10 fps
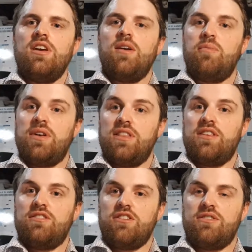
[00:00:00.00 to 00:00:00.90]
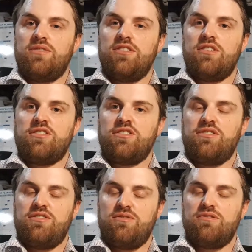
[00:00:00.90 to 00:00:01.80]
but there's lots of resources
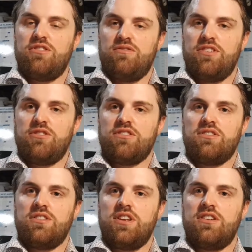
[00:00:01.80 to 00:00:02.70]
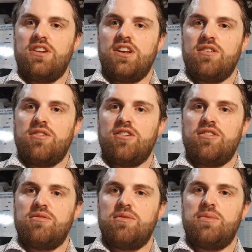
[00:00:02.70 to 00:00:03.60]
on the internet
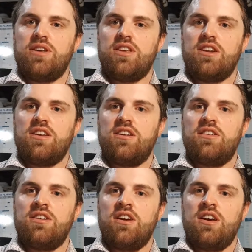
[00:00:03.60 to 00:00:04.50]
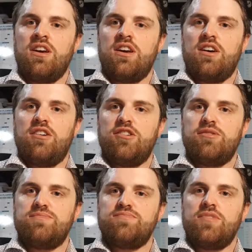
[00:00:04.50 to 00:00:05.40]
about that, and
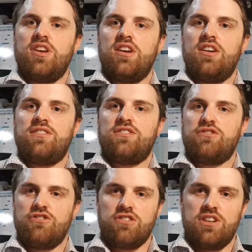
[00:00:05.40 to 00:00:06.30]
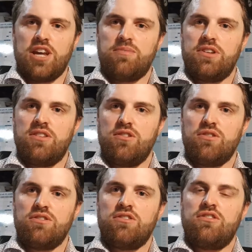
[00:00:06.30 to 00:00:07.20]
it's just adapting
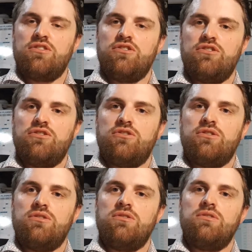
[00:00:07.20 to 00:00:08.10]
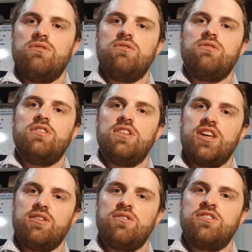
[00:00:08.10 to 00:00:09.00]
those to the
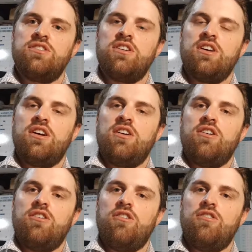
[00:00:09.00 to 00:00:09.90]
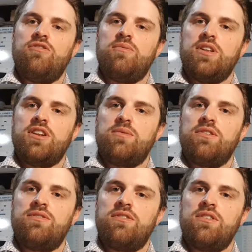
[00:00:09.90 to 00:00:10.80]
language of maladaptive